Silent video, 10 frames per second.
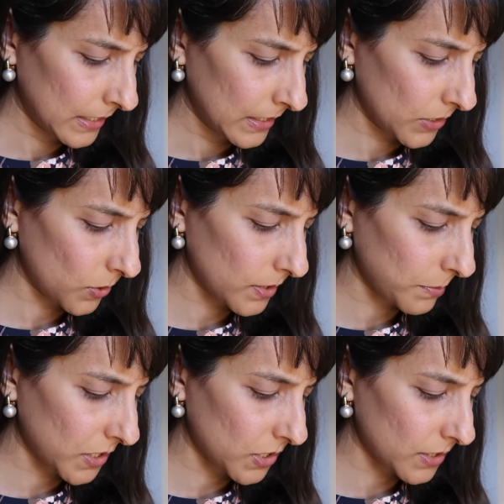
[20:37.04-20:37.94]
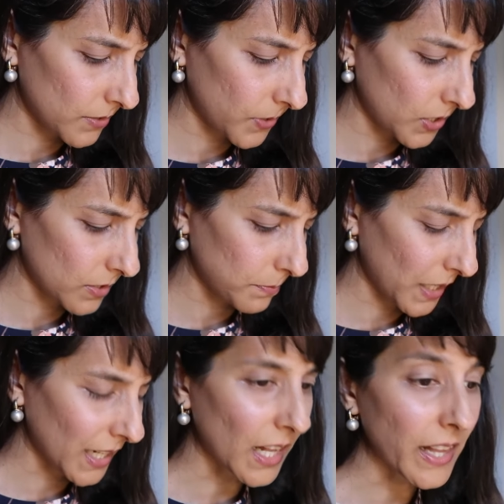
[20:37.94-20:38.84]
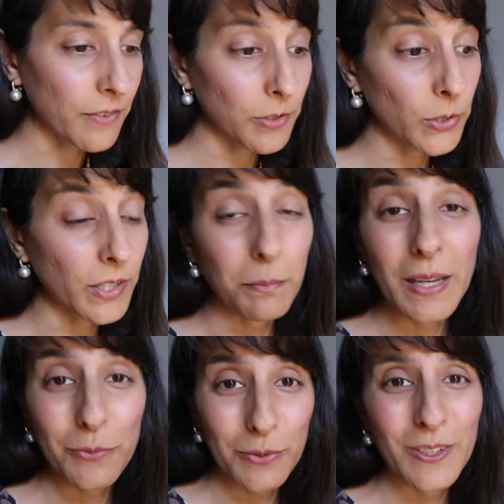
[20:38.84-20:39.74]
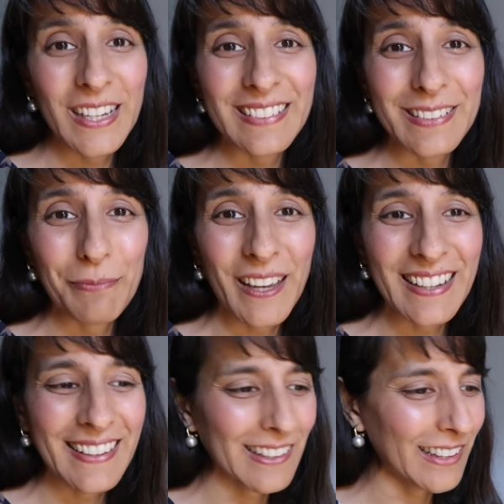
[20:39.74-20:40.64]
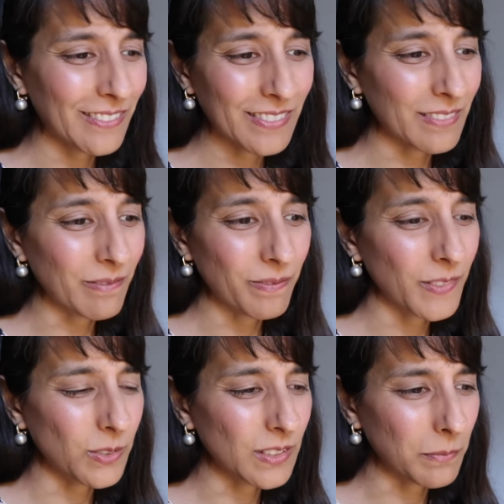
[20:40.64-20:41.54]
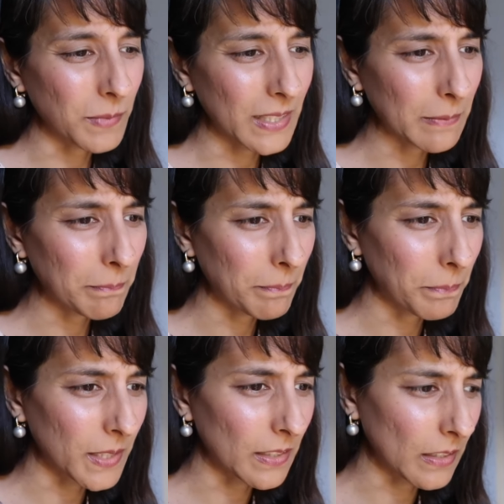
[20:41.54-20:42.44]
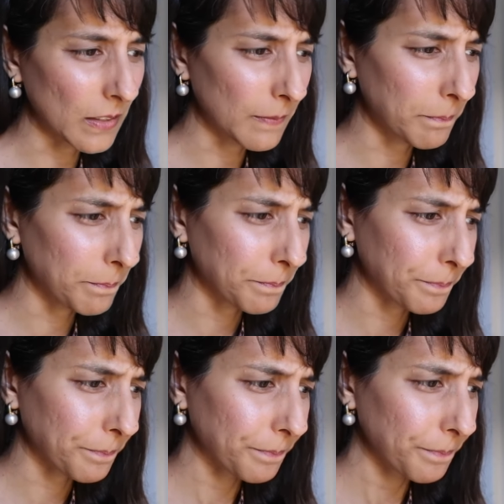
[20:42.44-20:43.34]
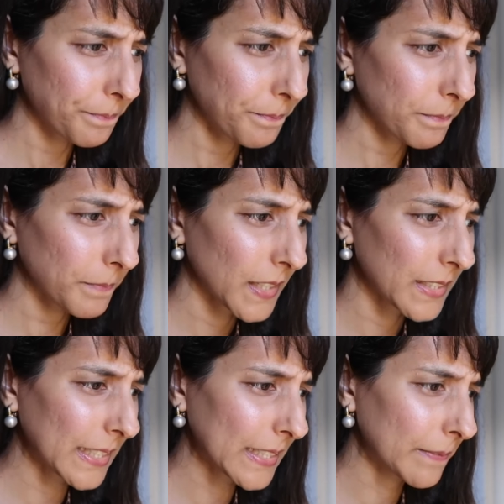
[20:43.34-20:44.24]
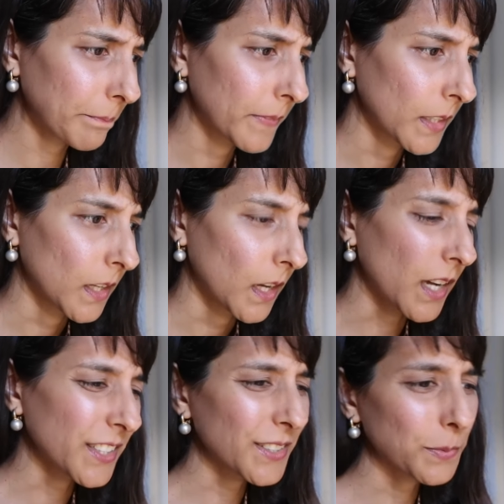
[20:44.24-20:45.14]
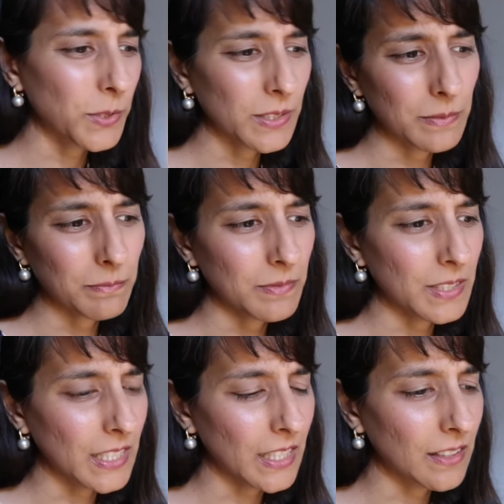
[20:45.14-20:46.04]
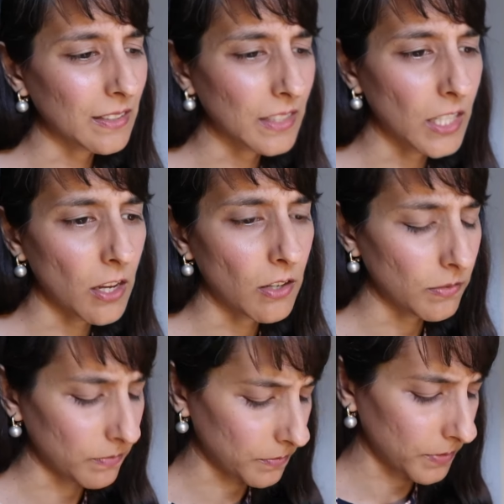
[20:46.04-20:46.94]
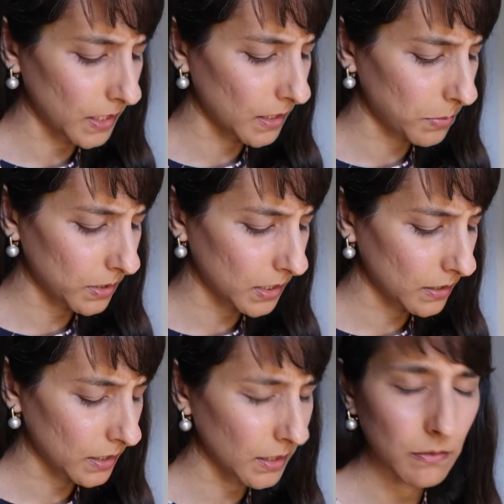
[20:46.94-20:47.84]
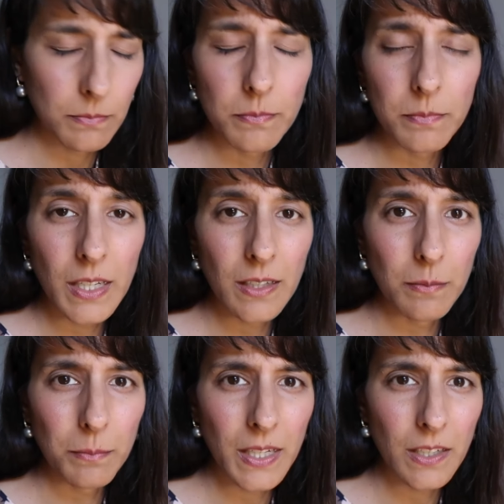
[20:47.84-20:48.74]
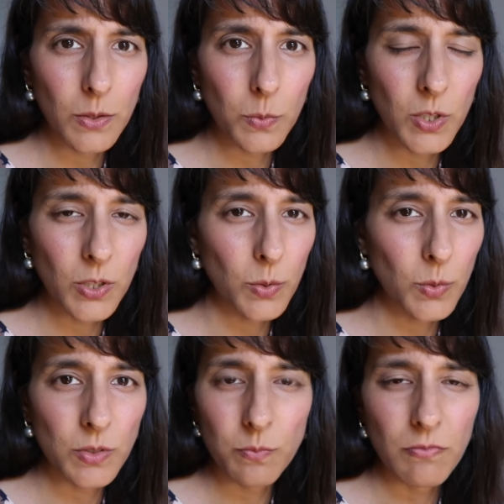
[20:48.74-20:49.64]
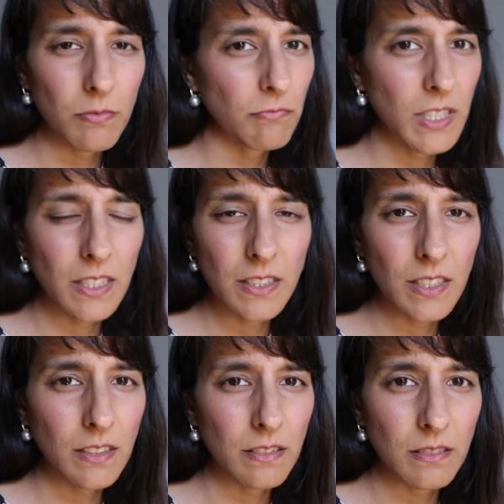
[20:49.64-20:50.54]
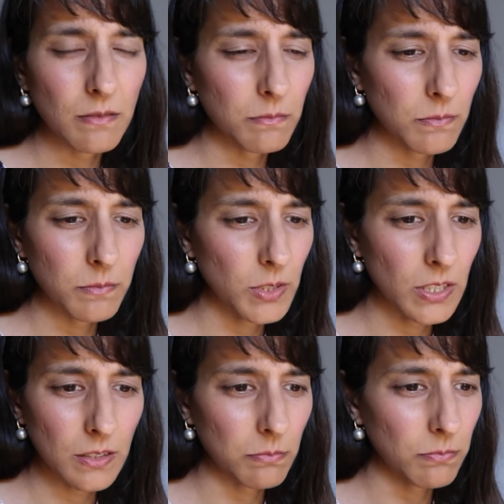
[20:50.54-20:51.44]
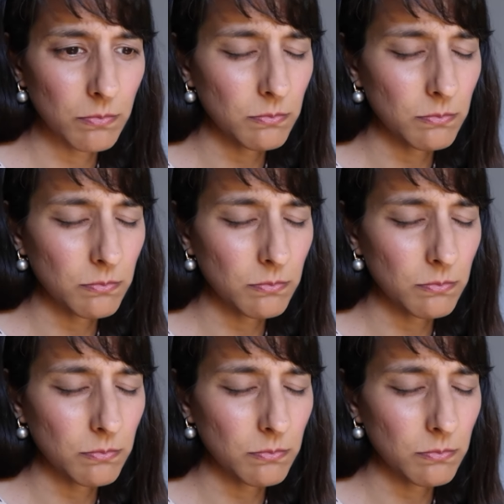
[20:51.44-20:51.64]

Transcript: She also mentions the first of May. I'll have a look at May when we get to May. I haven't looked at May, but um, yeah. I just want to say that, you know, for anybody in that uh, part of the world, sending just